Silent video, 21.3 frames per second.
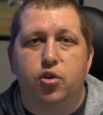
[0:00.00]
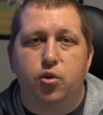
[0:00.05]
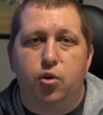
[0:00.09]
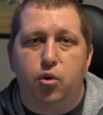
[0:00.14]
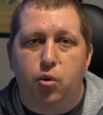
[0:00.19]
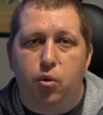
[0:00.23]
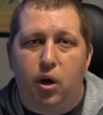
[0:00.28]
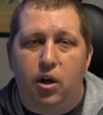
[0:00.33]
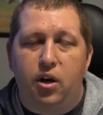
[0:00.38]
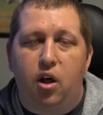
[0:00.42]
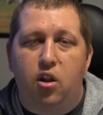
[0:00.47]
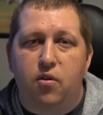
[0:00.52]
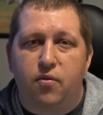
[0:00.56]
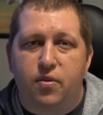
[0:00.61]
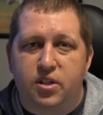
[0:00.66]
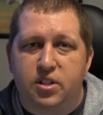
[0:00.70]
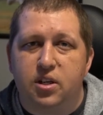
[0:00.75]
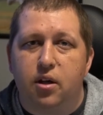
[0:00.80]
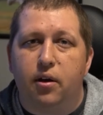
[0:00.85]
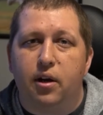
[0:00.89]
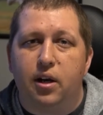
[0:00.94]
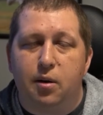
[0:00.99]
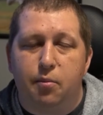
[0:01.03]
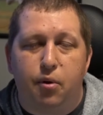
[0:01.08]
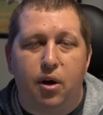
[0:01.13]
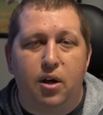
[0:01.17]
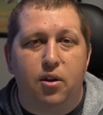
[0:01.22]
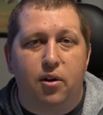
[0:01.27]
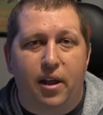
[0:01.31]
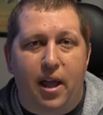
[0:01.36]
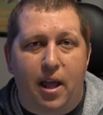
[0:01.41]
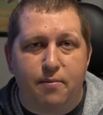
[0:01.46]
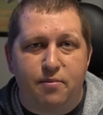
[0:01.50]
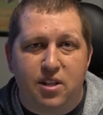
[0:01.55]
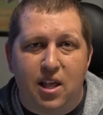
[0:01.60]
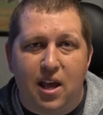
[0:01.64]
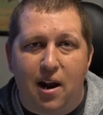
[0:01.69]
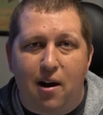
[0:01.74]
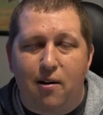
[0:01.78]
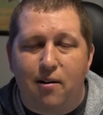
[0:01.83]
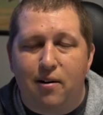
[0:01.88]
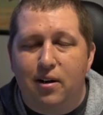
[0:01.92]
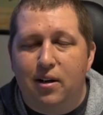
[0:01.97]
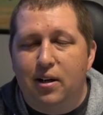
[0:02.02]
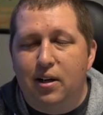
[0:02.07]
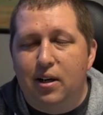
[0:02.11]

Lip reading: to another facility to play their games there.